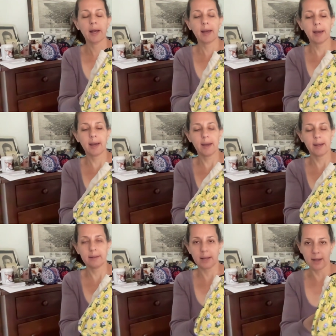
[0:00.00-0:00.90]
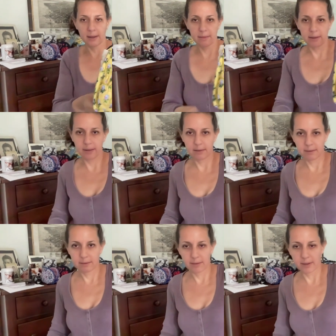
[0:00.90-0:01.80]
and Catherine.
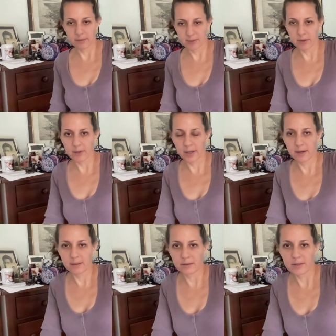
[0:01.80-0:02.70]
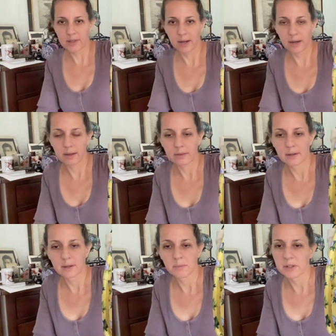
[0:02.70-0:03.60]
I think it was called Cat, just
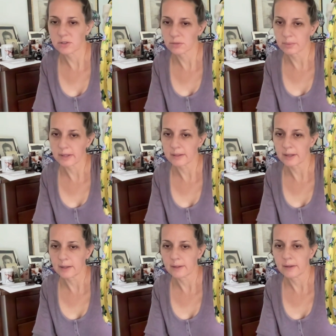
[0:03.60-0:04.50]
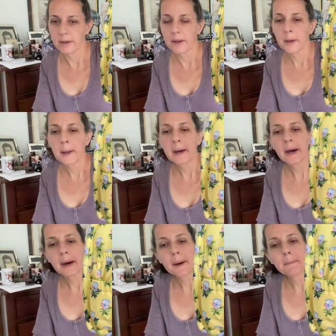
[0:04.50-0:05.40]
Catherine. I'm not sure about that.
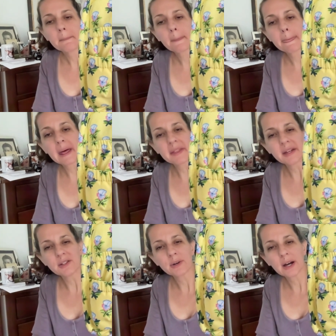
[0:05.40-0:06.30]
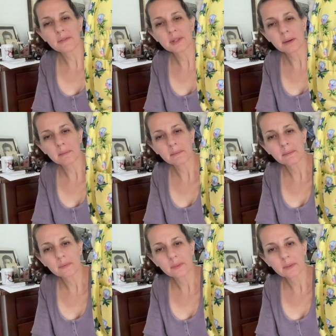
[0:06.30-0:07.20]
Um, and they do have some
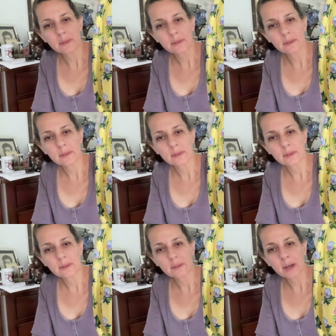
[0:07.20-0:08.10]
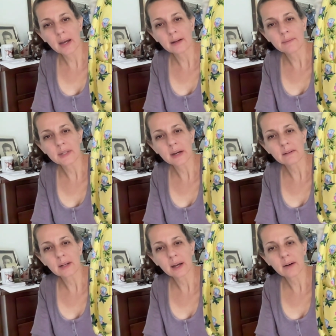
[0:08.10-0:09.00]
items
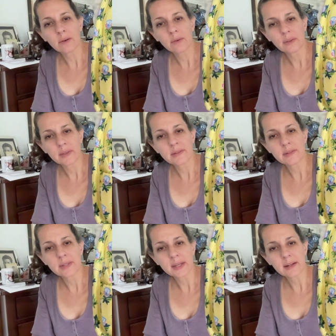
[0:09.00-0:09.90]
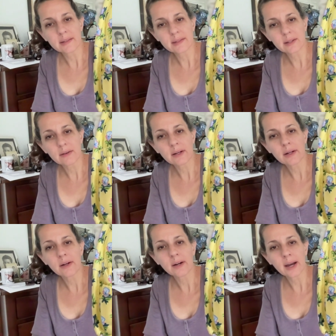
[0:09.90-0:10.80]
out now where this is the
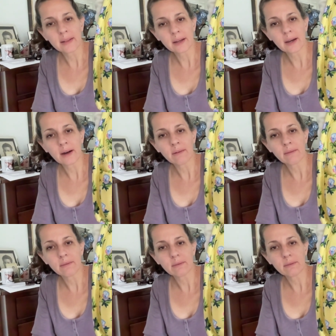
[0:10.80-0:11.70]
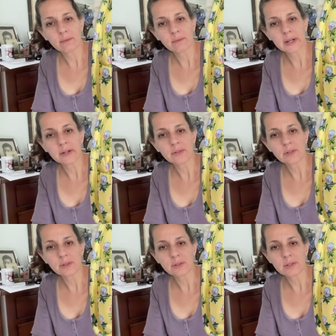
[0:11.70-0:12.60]
exterior and they are
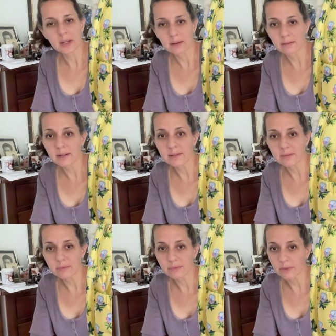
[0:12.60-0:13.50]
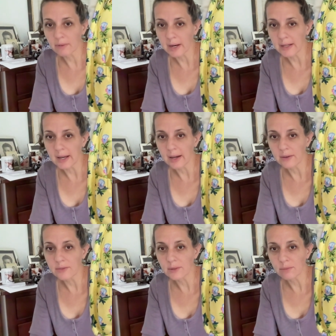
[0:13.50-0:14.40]
reintroducing, at least for right now,
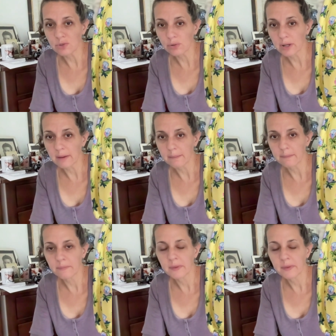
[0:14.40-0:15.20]
some trim.